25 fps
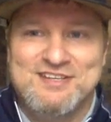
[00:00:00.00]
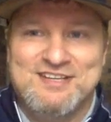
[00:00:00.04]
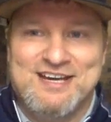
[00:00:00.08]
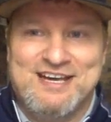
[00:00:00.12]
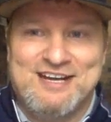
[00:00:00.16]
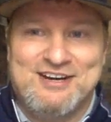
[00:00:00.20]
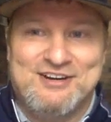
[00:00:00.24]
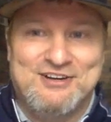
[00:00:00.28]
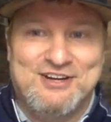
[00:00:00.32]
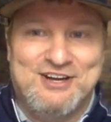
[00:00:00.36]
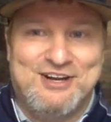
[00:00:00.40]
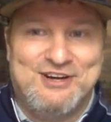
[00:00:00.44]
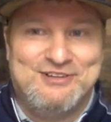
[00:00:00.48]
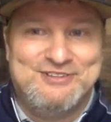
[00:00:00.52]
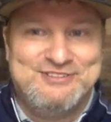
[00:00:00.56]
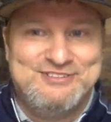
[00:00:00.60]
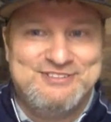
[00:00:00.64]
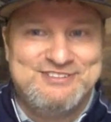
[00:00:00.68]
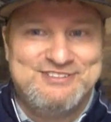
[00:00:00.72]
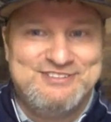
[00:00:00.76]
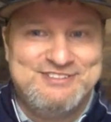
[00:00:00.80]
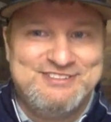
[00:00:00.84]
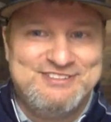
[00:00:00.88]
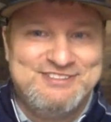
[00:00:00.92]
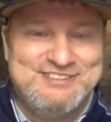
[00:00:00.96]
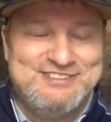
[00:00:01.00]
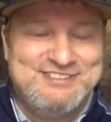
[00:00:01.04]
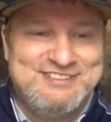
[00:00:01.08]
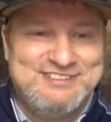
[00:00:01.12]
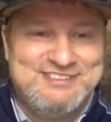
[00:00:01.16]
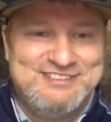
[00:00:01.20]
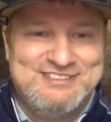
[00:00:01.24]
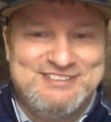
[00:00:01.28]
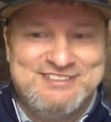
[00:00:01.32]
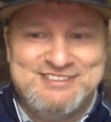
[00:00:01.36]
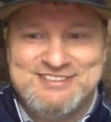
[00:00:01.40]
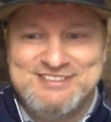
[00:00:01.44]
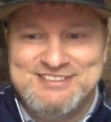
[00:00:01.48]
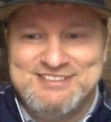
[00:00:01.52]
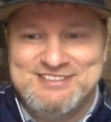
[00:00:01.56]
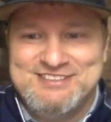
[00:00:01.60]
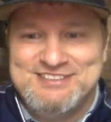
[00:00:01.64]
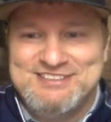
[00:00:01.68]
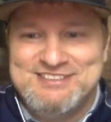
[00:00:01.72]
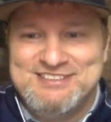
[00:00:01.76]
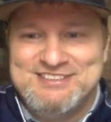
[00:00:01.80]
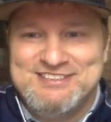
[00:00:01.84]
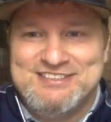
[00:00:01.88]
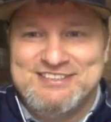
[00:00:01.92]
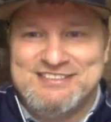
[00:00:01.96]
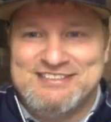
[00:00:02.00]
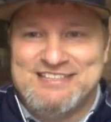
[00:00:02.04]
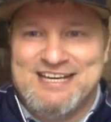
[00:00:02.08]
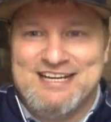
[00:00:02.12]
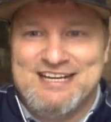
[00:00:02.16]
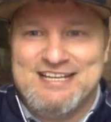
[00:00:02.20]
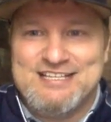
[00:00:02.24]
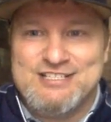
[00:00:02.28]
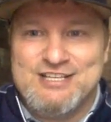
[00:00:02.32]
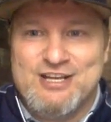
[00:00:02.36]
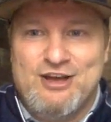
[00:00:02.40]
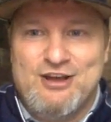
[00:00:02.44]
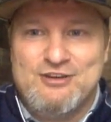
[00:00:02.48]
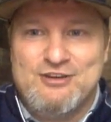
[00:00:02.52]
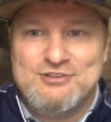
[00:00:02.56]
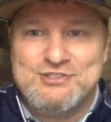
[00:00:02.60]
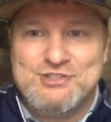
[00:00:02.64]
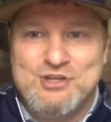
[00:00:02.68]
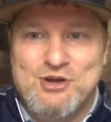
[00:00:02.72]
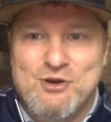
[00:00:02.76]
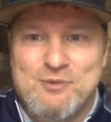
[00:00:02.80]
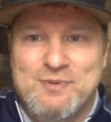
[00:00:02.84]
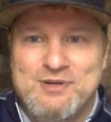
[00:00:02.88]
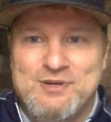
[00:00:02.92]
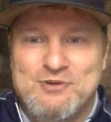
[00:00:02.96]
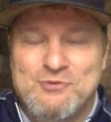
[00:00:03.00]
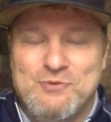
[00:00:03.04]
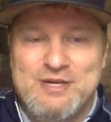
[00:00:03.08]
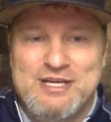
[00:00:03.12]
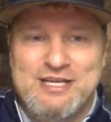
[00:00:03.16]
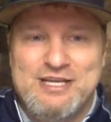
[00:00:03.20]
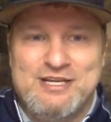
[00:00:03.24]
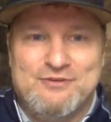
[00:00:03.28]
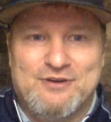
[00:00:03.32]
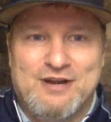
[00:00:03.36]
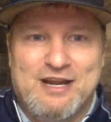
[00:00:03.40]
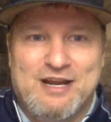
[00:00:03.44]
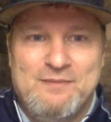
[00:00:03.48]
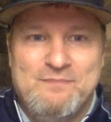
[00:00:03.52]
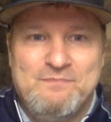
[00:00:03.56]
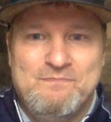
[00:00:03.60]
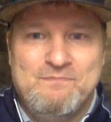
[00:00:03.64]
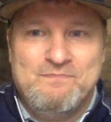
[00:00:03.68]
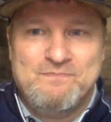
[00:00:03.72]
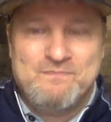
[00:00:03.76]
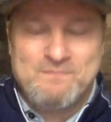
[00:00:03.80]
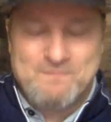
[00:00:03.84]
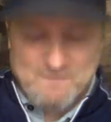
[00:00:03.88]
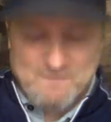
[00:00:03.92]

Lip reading: I don't know. Dallas lost opening week, right?